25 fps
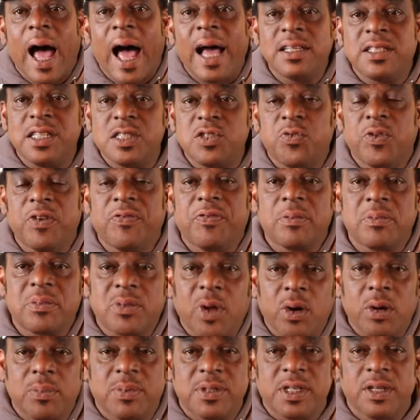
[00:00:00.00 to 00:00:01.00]
I just went from
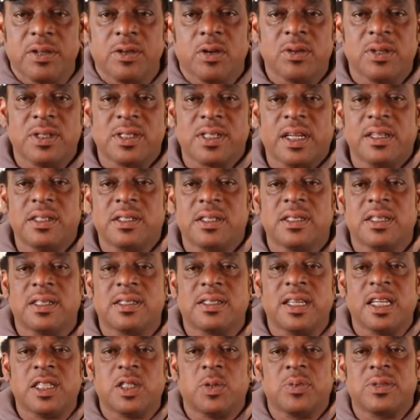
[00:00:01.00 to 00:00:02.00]
30% utilization
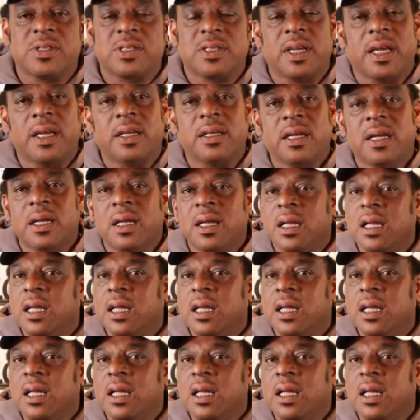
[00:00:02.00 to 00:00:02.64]
to 60%